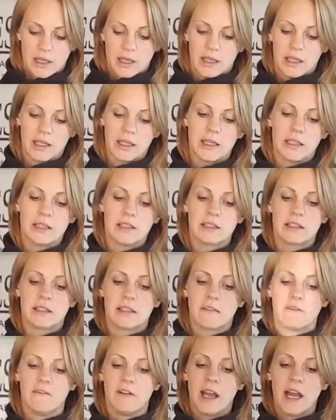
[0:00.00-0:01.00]
is
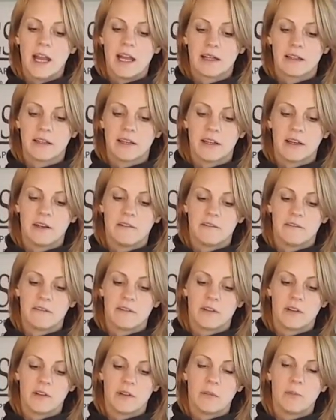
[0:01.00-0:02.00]
the fact of
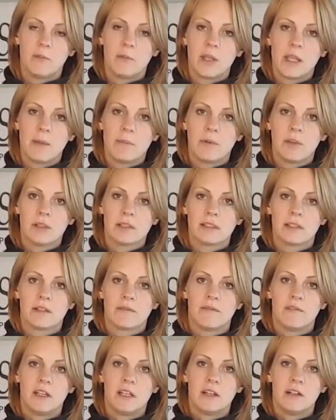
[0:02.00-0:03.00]
people's
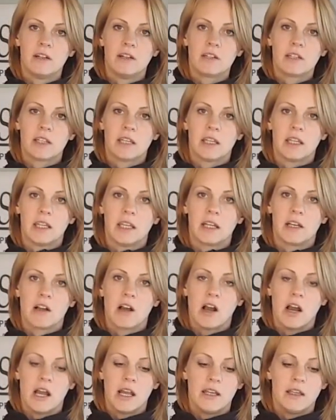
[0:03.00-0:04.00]
fingers can get
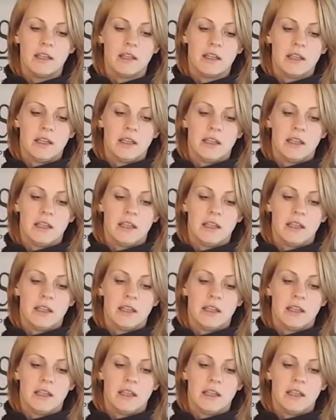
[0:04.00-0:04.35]
caught